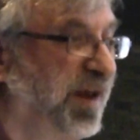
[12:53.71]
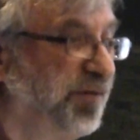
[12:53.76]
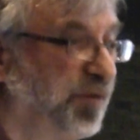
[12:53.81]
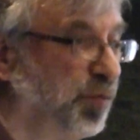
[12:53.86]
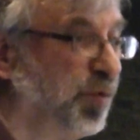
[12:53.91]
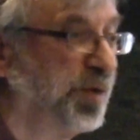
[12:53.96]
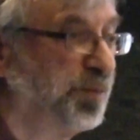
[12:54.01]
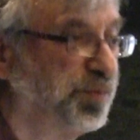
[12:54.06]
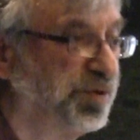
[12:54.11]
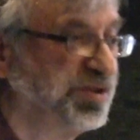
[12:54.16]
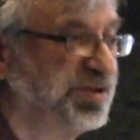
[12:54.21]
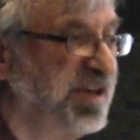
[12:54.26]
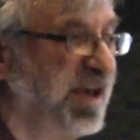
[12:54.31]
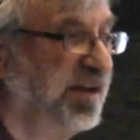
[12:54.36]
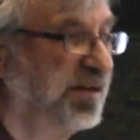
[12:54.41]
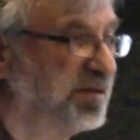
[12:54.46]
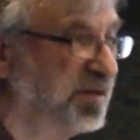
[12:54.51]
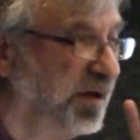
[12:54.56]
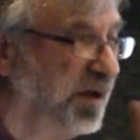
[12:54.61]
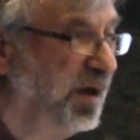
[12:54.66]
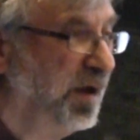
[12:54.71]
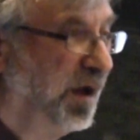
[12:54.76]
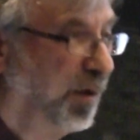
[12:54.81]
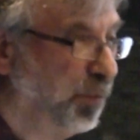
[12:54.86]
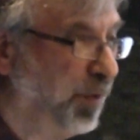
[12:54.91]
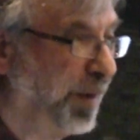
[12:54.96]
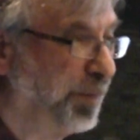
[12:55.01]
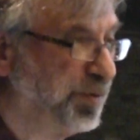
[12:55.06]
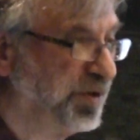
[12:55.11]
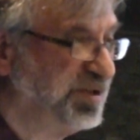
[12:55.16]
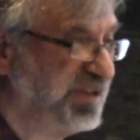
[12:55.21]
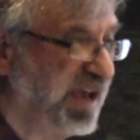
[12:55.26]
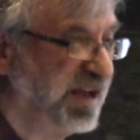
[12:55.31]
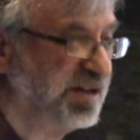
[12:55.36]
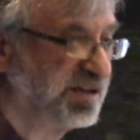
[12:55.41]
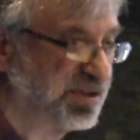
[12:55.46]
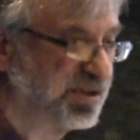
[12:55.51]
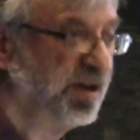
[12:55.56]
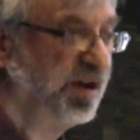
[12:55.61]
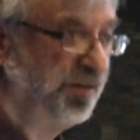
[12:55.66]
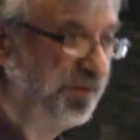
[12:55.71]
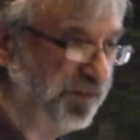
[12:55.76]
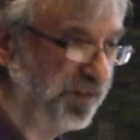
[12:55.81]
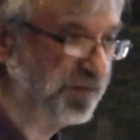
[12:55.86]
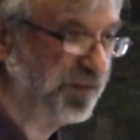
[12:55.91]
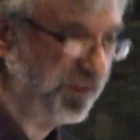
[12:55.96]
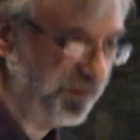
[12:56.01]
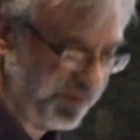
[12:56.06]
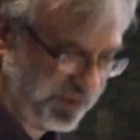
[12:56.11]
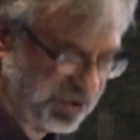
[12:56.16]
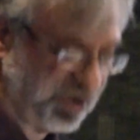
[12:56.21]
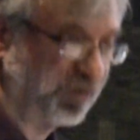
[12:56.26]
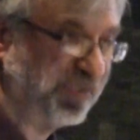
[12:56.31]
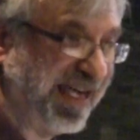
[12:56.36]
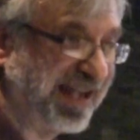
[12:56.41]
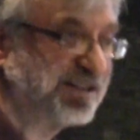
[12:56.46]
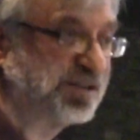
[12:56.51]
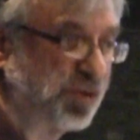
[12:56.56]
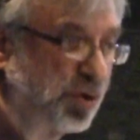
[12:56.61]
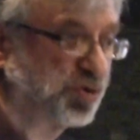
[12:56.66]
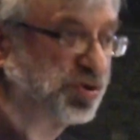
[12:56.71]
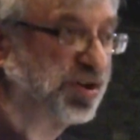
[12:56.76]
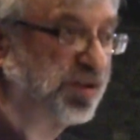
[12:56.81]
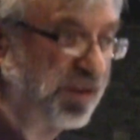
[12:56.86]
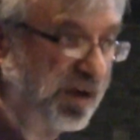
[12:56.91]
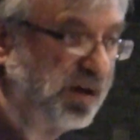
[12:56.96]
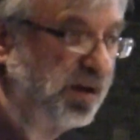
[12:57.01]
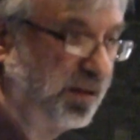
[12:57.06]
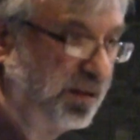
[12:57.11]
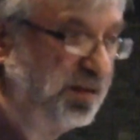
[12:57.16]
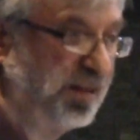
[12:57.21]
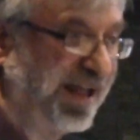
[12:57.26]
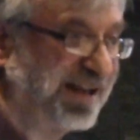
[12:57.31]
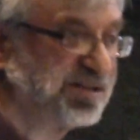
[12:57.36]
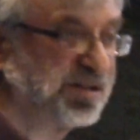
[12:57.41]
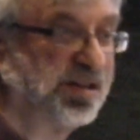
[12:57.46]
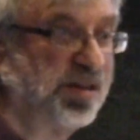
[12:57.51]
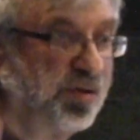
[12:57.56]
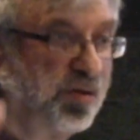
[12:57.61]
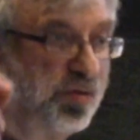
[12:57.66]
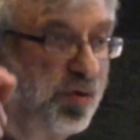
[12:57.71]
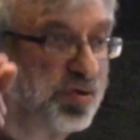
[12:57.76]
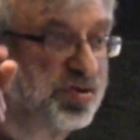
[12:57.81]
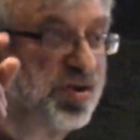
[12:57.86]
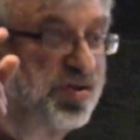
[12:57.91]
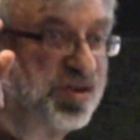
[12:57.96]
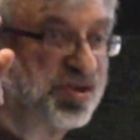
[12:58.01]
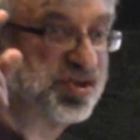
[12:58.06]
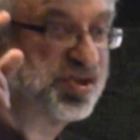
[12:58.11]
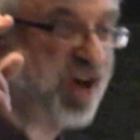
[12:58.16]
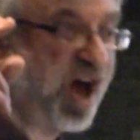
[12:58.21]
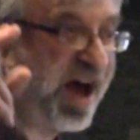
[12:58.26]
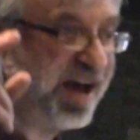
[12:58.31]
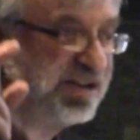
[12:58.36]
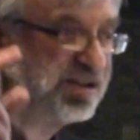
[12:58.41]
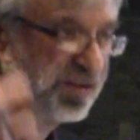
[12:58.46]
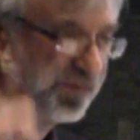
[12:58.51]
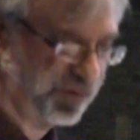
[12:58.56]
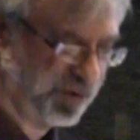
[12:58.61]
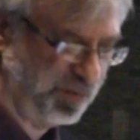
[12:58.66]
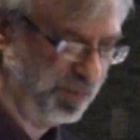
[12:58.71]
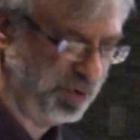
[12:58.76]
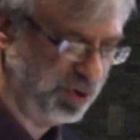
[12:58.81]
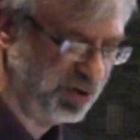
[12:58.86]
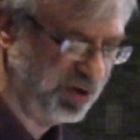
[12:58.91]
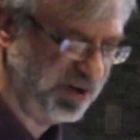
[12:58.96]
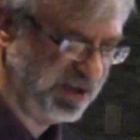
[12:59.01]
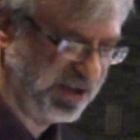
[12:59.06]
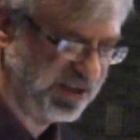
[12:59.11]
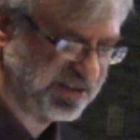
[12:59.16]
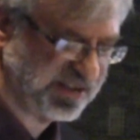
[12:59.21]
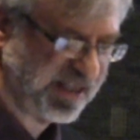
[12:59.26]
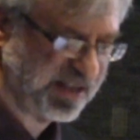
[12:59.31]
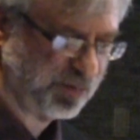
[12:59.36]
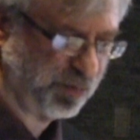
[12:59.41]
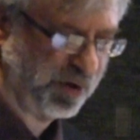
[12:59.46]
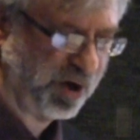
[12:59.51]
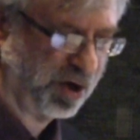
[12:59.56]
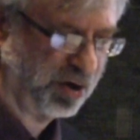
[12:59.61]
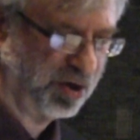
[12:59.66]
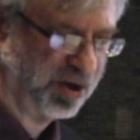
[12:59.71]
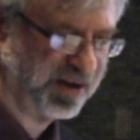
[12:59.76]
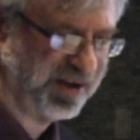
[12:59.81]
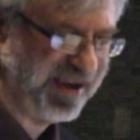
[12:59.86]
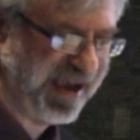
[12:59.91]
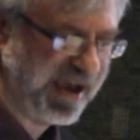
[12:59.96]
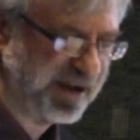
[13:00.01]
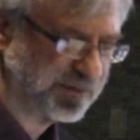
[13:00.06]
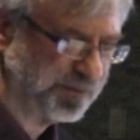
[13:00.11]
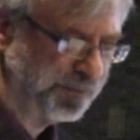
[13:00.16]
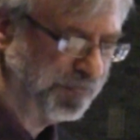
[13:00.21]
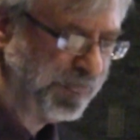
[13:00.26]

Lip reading: Every 1% represents 50. So those are the size of communities that we are looking at.